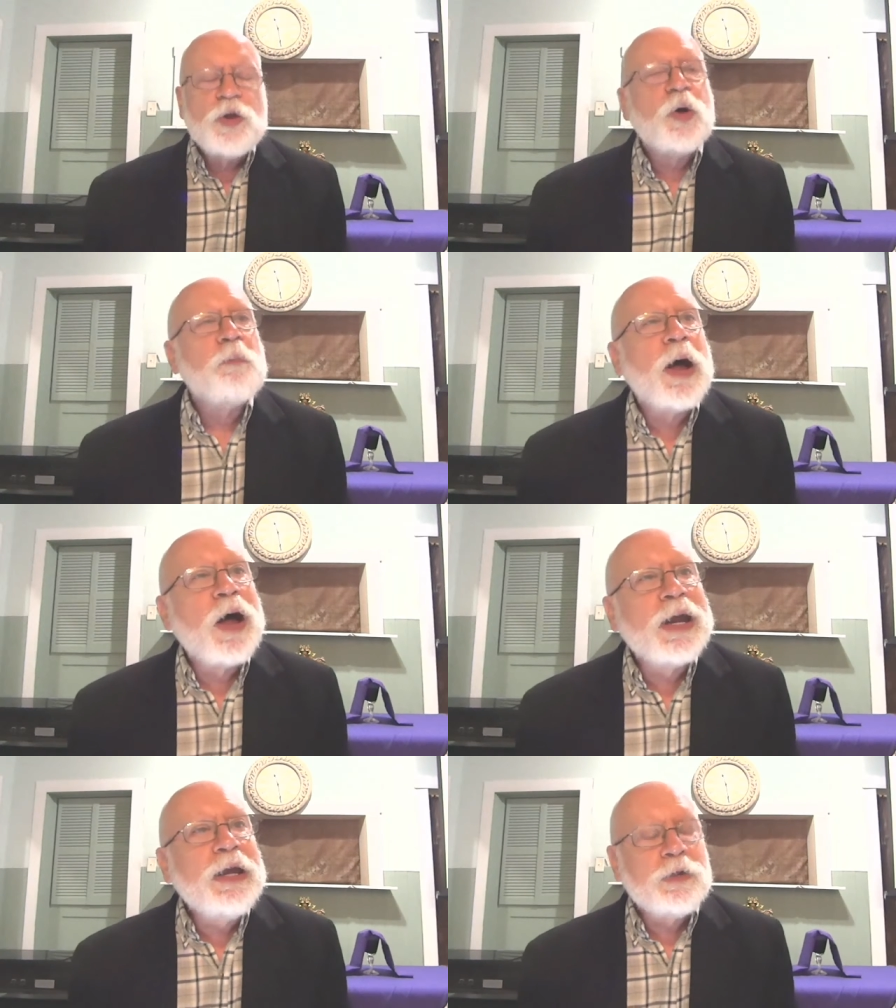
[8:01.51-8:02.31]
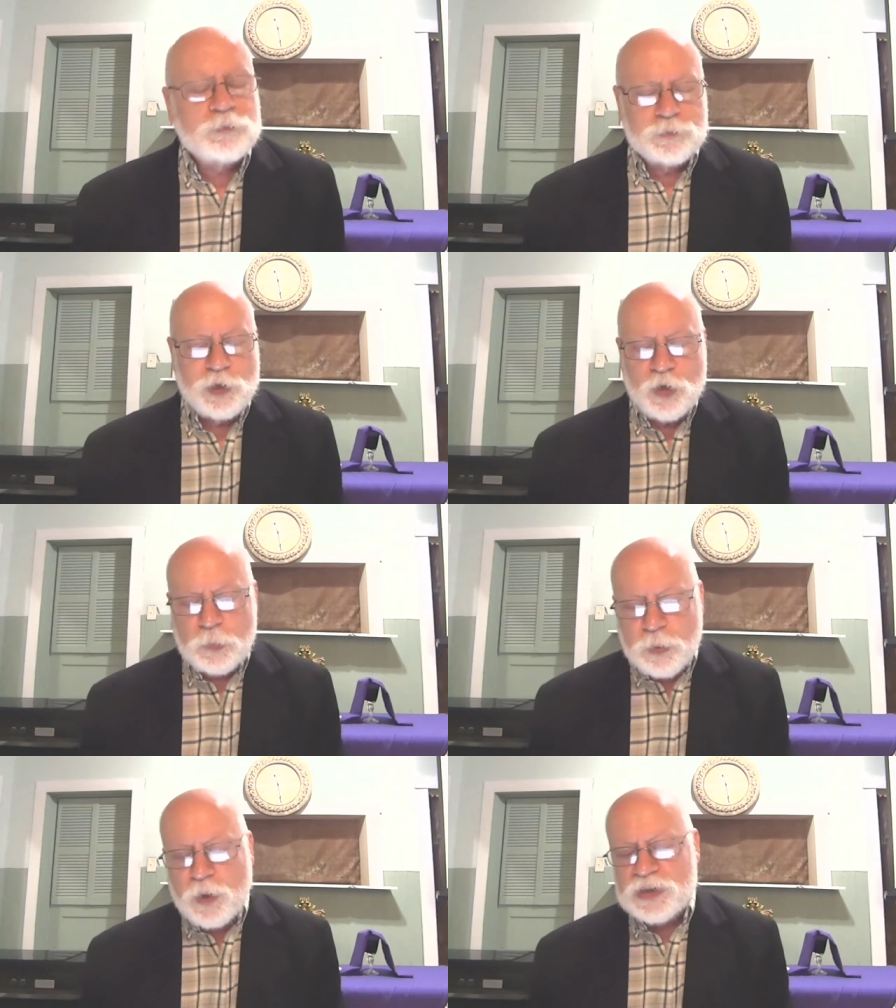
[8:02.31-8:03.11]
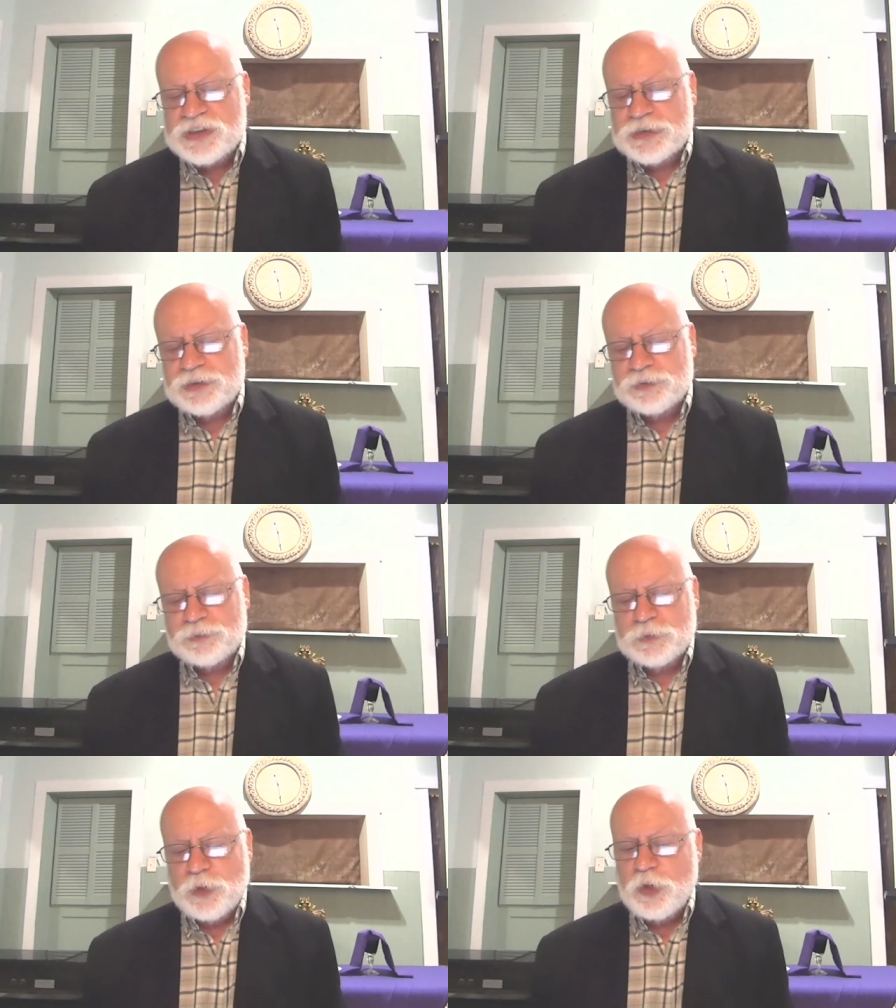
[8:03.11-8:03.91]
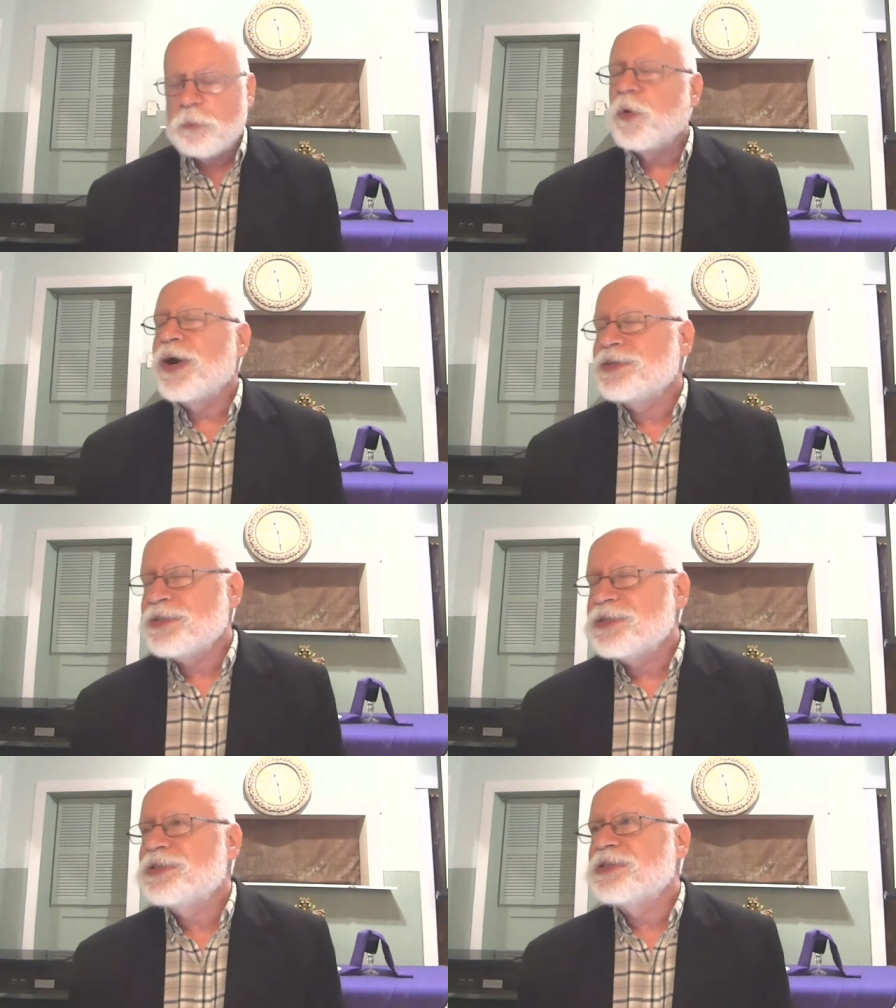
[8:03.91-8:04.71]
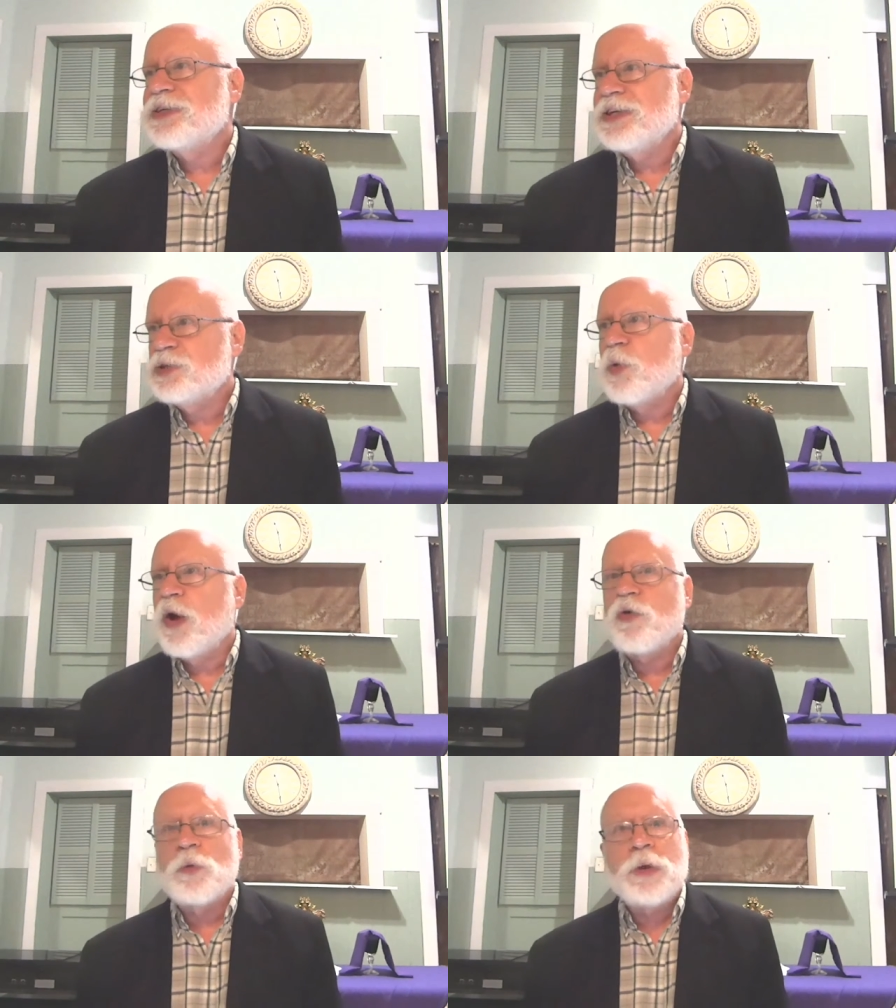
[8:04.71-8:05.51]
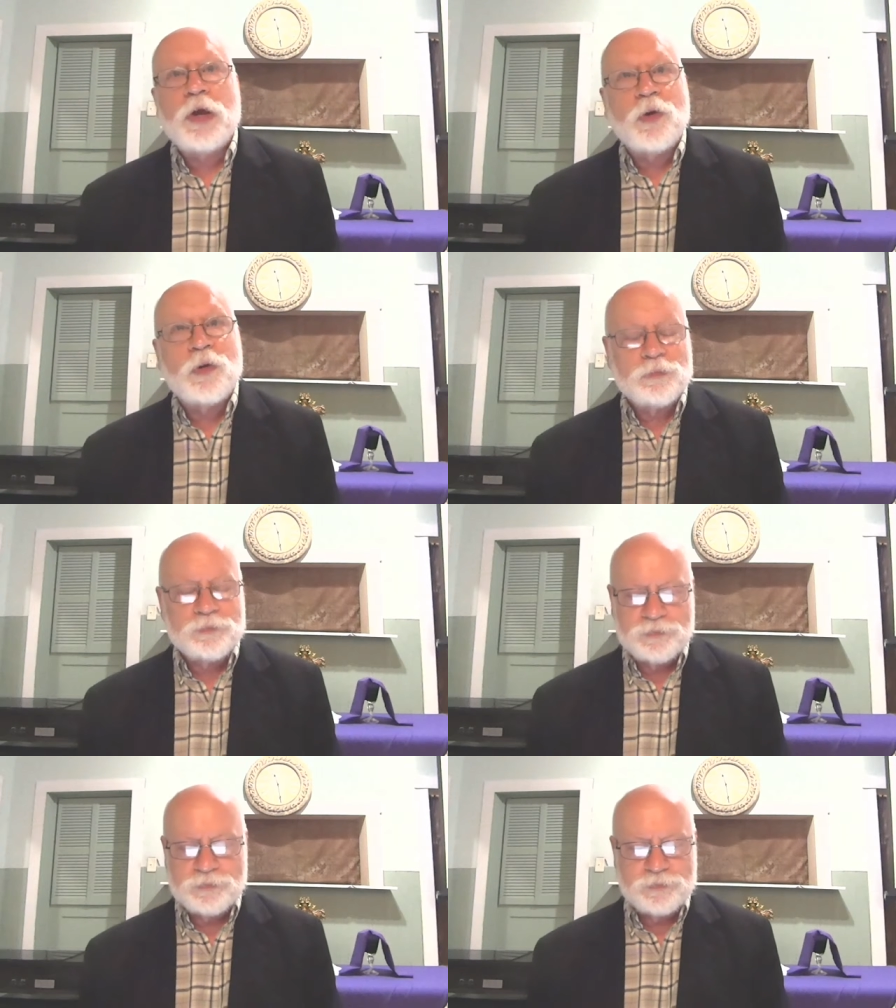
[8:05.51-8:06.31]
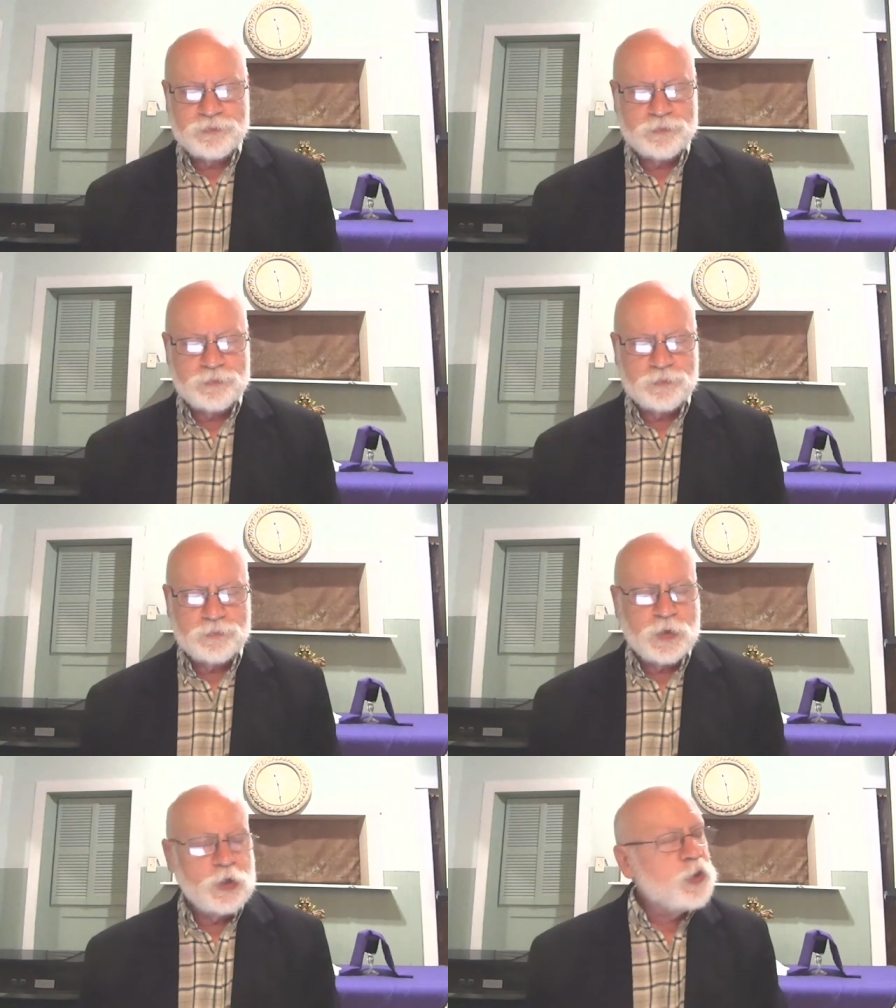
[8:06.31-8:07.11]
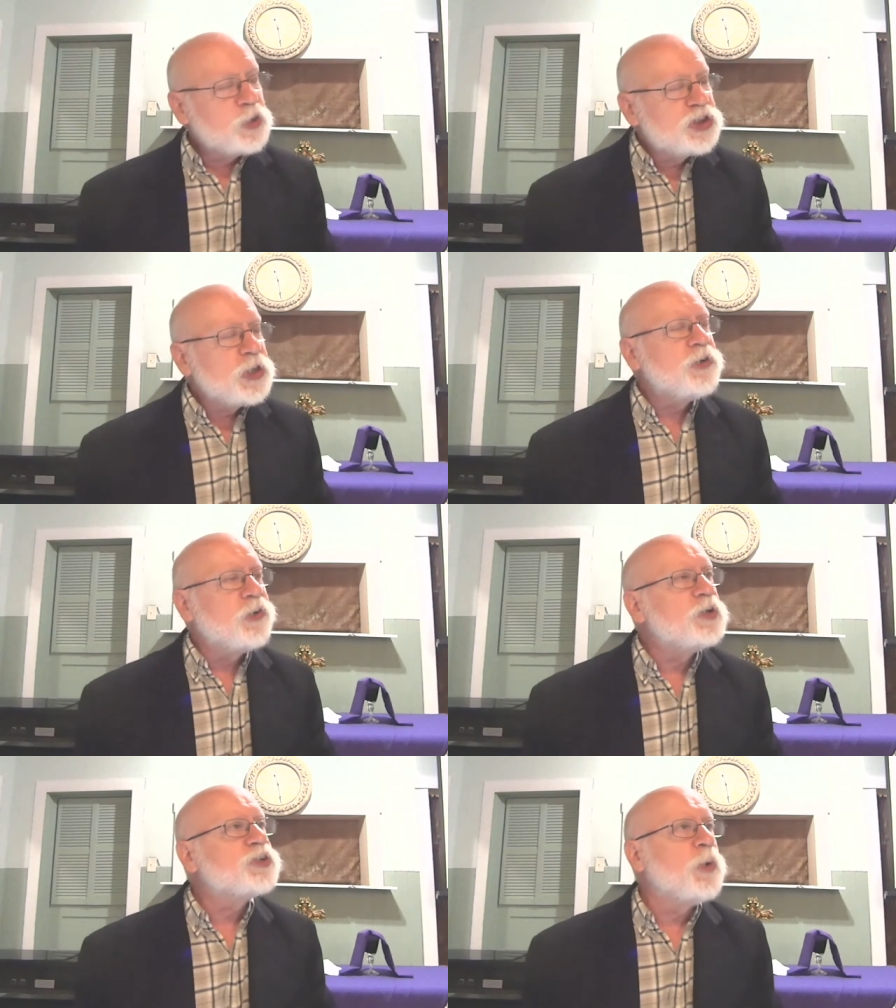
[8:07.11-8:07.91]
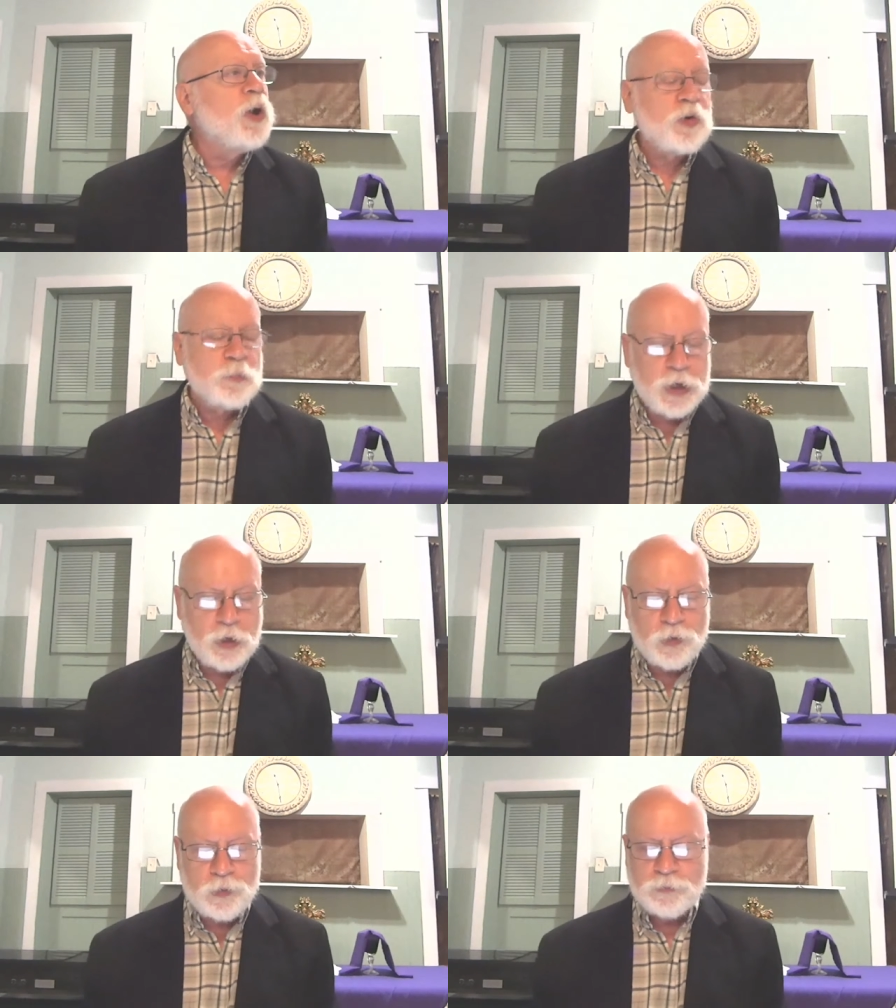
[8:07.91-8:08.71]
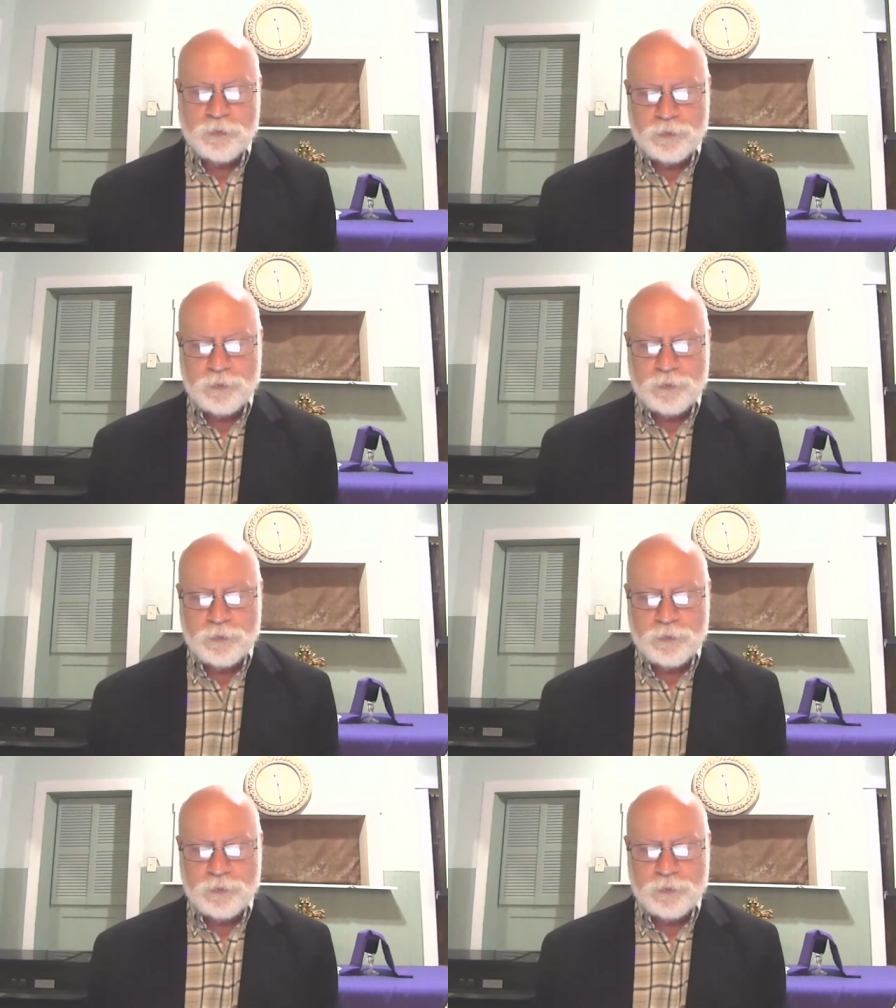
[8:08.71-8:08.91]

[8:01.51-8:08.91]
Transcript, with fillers: Your body, your person, your presence is welcome here. Your gender is welcome here.